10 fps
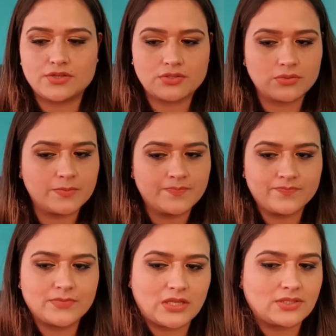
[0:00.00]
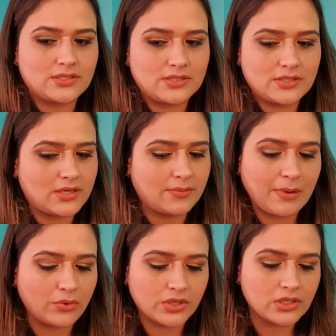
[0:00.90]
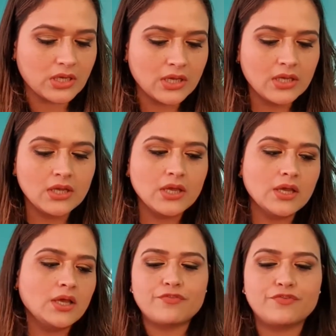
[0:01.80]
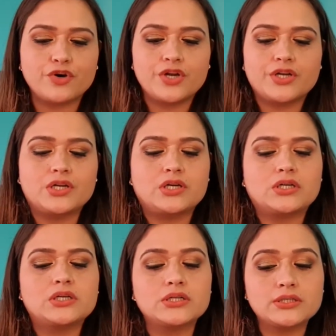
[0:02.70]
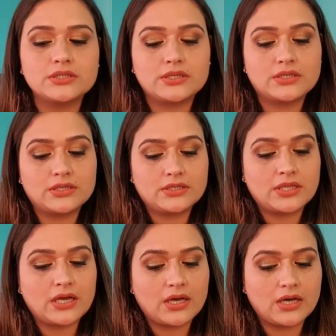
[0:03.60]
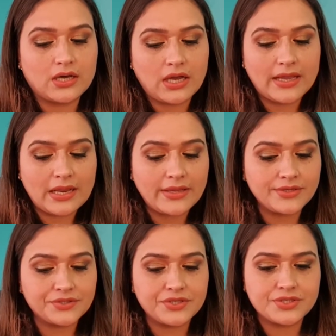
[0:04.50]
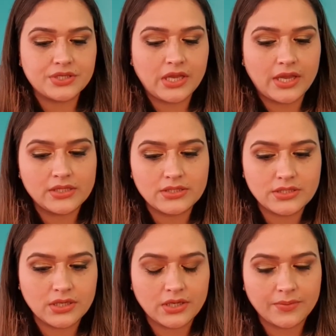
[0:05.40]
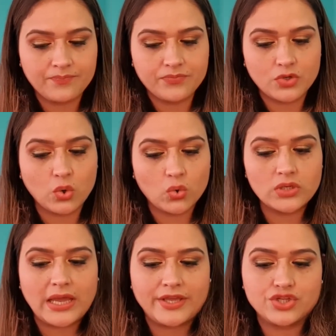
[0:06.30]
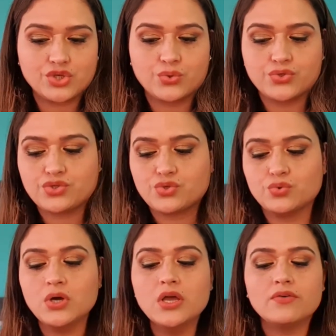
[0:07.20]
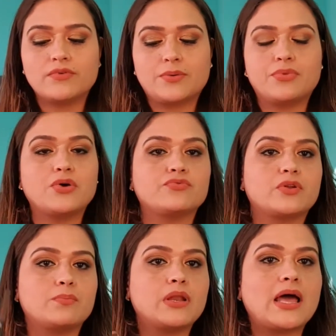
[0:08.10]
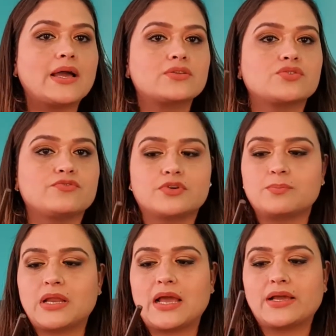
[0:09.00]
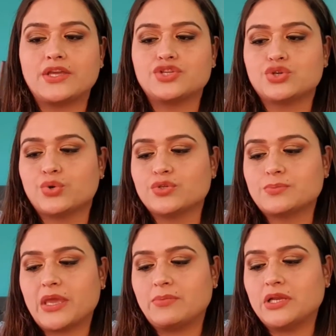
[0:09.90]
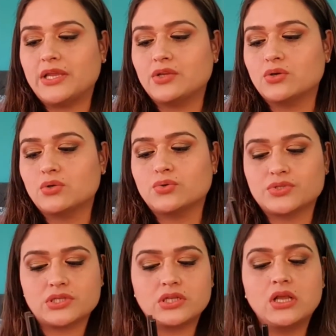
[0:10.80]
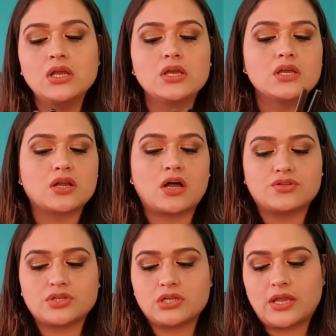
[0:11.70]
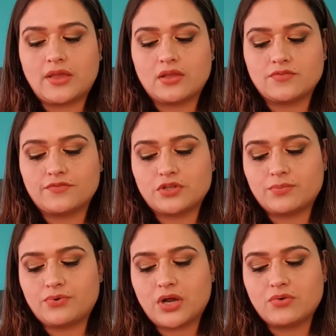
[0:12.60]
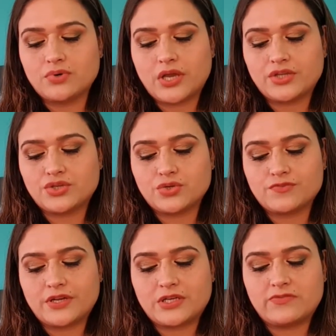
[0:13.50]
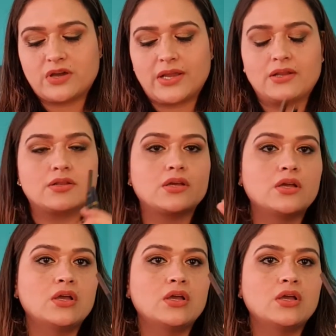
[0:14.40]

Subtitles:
So that's about it. For the eyeliners and kohl, I chose 2, one brown, one black. So for black I chose Maybelline Colossal Kajal, and for the brown I chose Wet n Wild